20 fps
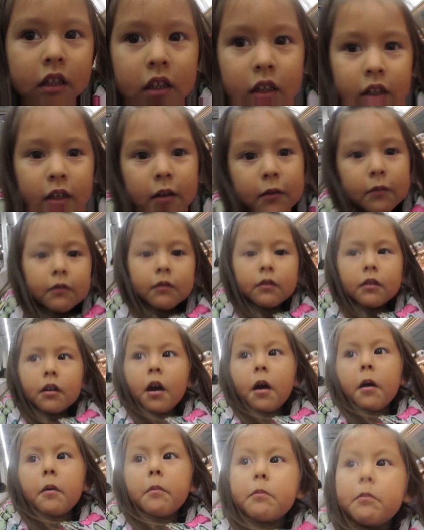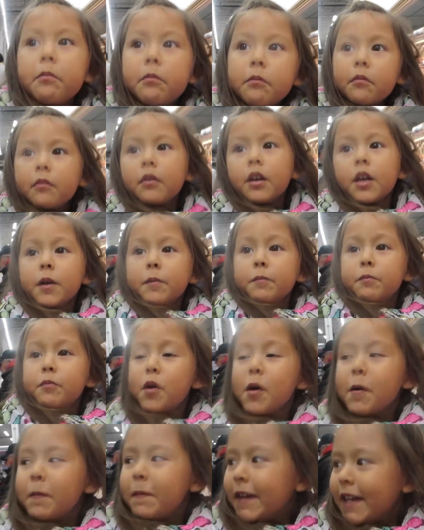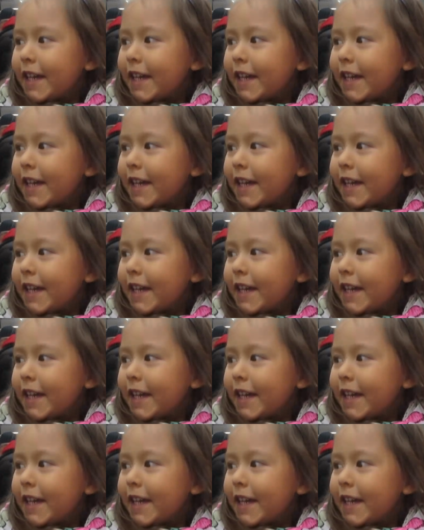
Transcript: Cows have boobies. Booby.